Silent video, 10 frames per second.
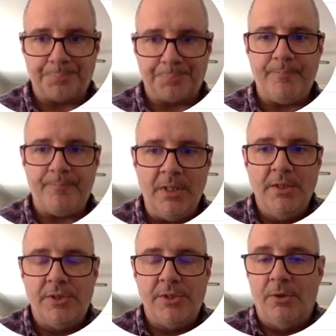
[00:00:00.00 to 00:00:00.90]

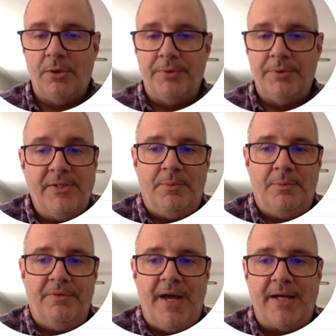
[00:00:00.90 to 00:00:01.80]
So they stick with the
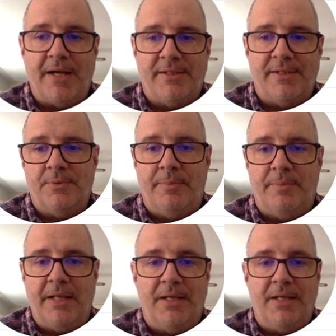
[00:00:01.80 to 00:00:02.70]
facts. That's what a bank
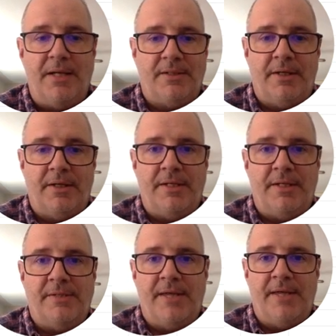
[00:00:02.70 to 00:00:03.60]
does. And they're going to
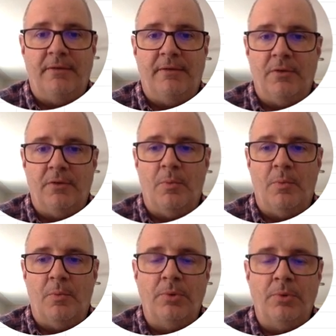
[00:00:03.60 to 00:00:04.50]
say, look, we'll
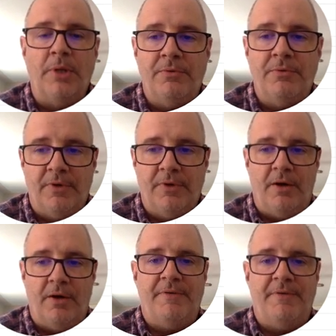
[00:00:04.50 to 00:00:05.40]
lend you on a
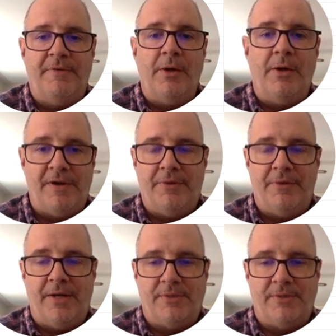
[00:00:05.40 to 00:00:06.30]
value of
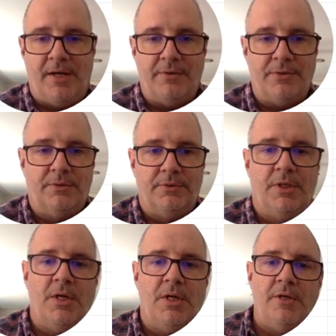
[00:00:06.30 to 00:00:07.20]
$500,000.
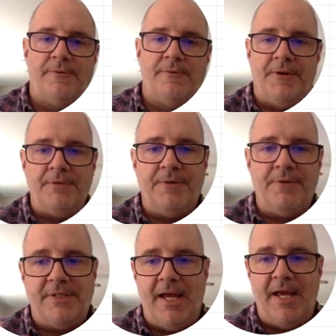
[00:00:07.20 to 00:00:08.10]
So the difference
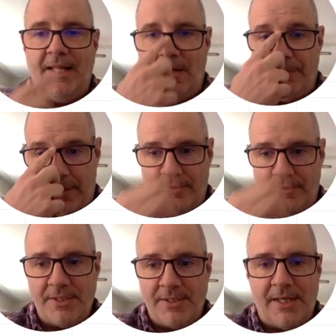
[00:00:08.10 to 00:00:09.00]
hanging out there in this
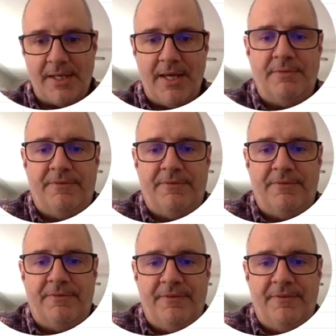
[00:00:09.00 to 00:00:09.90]
case is
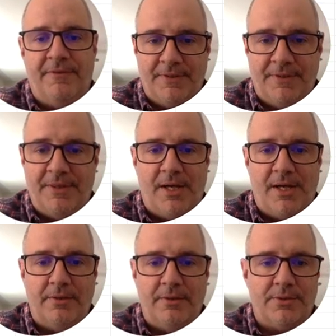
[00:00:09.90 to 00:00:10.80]
$50,000.
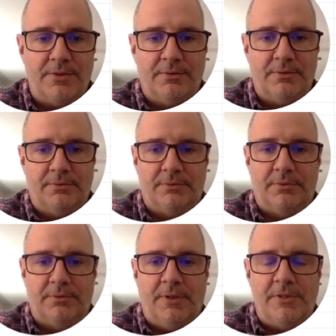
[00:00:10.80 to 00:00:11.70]

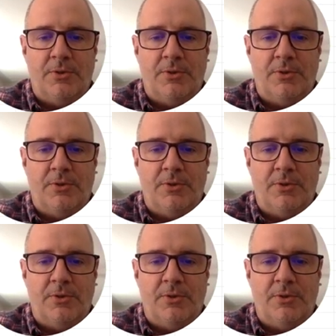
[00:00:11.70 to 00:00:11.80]
And so if the